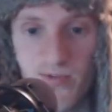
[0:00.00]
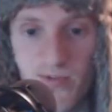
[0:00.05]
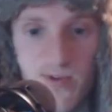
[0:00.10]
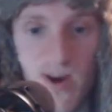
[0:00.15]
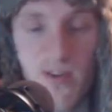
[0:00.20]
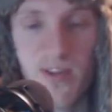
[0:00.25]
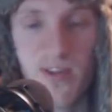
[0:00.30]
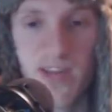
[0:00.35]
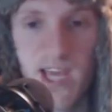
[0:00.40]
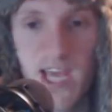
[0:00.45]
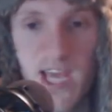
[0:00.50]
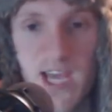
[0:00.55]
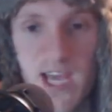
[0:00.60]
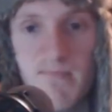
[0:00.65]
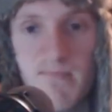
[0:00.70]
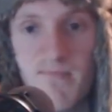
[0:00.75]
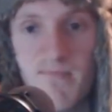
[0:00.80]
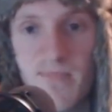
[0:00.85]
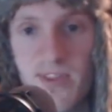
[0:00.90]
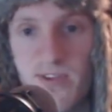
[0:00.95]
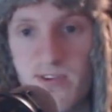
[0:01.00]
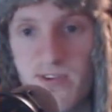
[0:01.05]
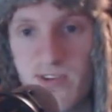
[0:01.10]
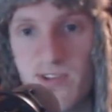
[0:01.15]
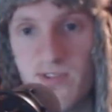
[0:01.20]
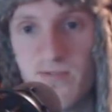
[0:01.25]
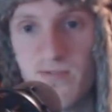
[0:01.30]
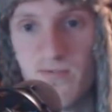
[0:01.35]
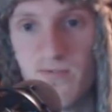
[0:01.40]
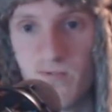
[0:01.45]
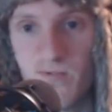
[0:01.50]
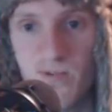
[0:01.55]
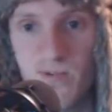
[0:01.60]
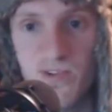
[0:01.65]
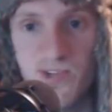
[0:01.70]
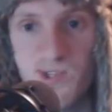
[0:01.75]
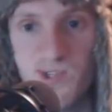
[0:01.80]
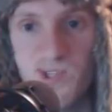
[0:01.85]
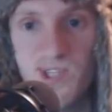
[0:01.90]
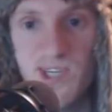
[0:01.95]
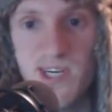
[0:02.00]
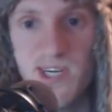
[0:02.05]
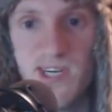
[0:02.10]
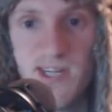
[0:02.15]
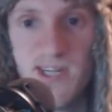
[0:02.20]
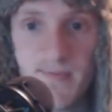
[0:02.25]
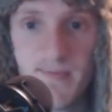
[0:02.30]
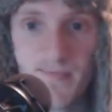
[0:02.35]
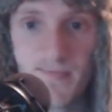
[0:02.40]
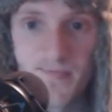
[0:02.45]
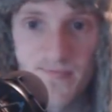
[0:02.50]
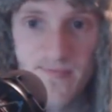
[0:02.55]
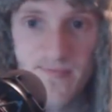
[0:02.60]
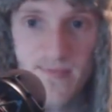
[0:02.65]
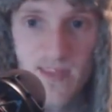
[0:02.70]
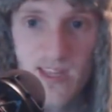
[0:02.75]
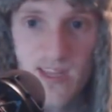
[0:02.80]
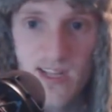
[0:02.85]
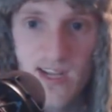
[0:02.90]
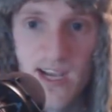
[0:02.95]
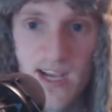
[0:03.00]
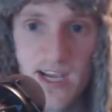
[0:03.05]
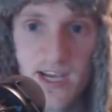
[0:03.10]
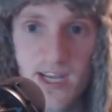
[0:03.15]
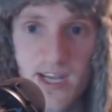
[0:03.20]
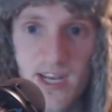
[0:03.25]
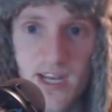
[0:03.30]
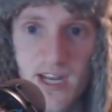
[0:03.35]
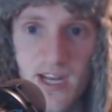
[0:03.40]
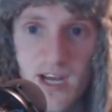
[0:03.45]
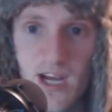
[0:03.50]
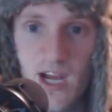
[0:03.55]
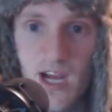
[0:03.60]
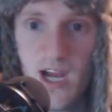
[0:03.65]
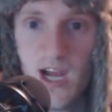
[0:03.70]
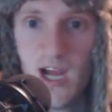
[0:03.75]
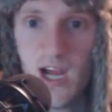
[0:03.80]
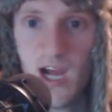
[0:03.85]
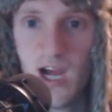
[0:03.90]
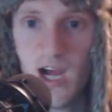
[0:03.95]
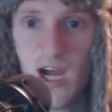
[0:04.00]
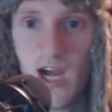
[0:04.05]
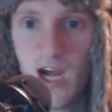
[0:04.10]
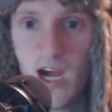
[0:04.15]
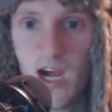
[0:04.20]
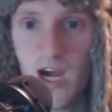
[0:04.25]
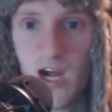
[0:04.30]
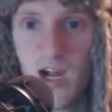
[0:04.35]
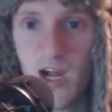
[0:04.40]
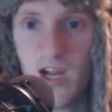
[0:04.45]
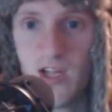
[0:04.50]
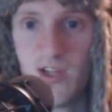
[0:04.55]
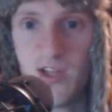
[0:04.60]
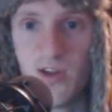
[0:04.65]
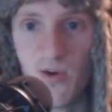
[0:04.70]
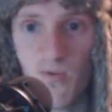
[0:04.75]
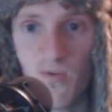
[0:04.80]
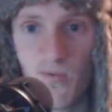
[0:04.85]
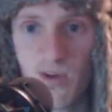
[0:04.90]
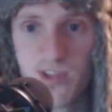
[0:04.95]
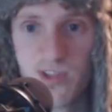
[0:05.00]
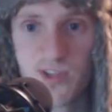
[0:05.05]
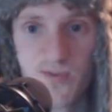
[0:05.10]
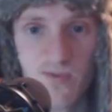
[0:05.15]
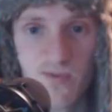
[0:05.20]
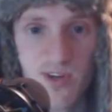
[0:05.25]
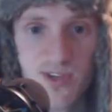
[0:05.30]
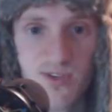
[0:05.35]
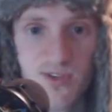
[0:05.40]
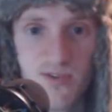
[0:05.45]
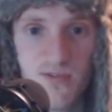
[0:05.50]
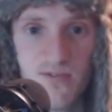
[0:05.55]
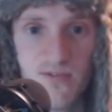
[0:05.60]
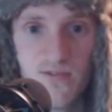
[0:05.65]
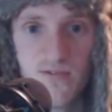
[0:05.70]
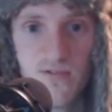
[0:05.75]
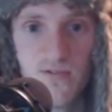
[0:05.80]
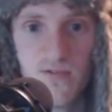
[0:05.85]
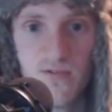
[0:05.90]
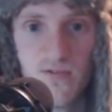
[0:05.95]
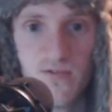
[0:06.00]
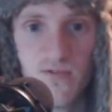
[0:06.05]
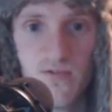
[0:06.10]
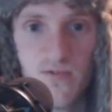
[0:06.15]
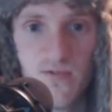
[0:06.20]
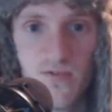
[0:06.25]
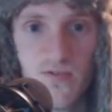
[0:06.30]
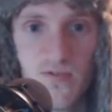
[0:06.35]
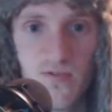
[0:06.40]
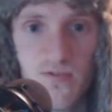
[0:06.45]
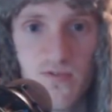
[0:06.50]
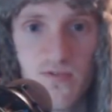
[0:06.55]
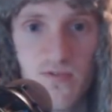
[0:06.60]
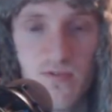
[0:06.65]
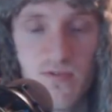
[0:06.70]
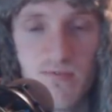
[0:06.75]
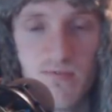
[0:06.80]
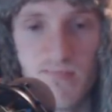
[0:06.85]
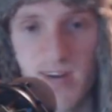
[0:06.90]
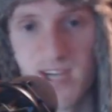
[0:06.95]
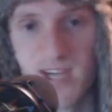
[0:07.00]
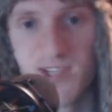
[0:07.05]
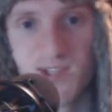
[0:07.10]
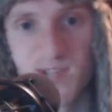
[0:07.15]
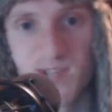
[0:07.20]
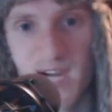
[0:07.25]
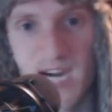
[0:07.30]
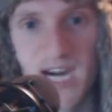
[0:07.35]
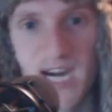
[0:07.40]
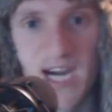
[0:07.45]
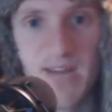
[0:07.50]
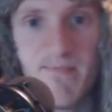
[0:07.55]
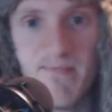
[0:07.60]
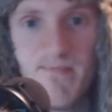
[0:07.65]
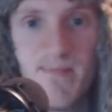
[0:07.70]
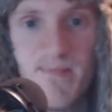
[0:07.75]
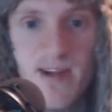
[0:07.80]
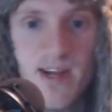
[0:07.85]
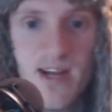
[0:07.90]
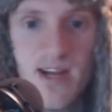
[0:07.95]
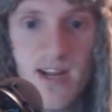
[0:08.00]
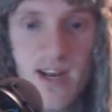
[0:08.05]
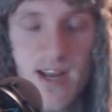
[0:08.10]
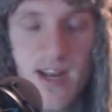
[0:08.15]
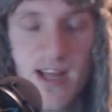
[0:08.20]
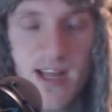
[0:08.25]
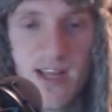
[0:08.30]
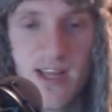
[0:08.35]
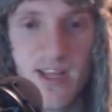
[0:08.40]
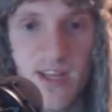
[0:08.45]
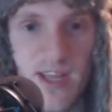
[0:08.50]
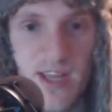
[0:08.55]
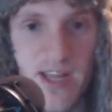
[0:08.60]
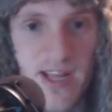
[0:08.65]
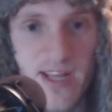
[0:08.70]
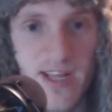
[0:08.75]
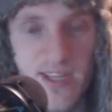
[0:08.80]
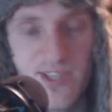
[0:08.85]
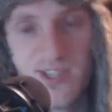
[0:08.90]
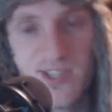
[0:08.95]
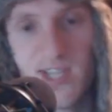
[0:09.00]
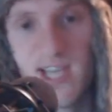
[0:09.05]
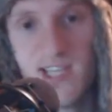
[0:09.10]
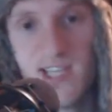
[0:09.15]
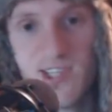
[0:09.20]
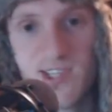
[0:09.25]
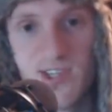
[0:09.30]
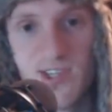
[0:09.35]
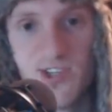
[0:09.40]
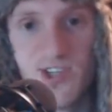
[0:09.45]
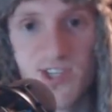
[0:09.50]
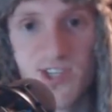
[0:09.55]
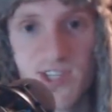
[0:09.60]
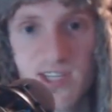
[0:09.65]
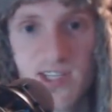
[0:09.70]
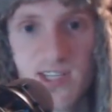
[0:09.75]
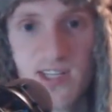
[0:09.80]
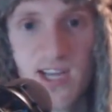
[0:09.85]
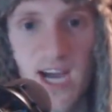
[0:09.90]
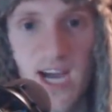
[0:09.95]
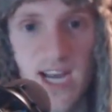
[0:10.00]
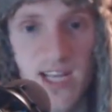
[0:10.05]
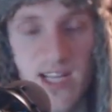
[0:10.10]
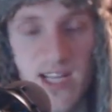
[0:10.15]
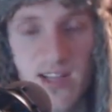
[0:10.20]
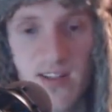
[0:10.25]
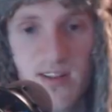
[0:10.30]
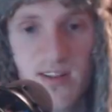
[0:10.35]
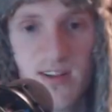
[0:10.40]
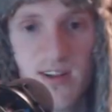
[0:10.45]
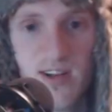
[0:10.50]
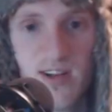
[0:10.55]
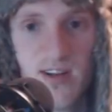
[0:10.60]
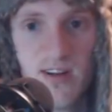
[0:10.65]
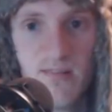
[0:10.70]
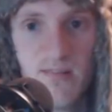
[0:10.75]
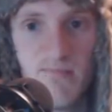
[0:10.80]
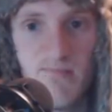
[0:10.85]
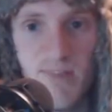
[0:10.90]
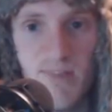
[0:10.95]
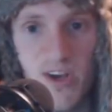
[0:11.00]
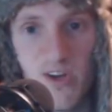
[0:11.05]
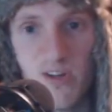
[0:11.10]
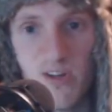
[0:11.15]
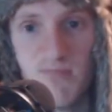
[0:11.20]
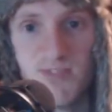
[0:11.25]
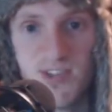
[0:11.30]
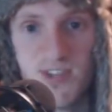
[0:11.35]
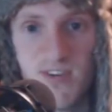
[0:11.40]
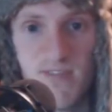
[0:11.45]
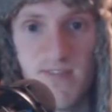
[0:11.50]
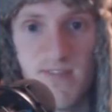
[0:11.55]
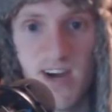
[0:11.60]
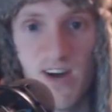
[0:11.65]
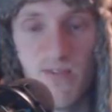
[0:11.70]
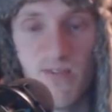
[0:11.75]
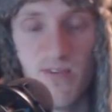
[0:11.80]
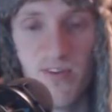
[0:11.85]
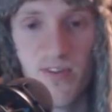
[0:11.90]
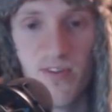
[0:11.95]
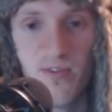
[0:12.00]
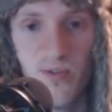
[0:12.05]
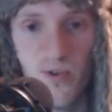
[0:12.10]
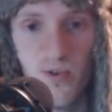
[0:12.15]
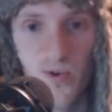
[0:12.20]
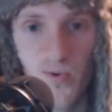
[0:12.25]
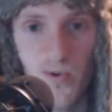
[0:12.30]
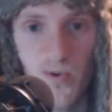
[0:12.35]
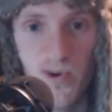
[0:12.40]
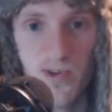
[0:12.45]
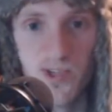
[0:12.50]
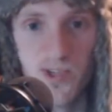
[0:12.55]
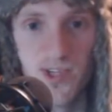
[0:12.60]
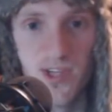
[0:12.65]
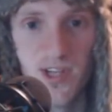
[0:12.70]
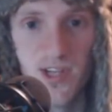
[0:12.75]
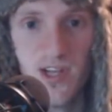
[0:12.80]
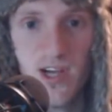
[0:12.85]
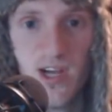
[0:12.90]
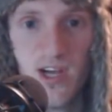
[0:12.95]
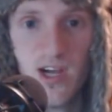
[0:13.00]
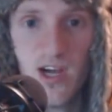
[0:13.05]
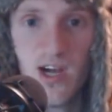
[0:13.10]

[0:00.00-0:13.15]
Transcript: throughout the game. You can really see it. And, once Russell buys time, he tends to just kind of bail himself out with Luke Wilson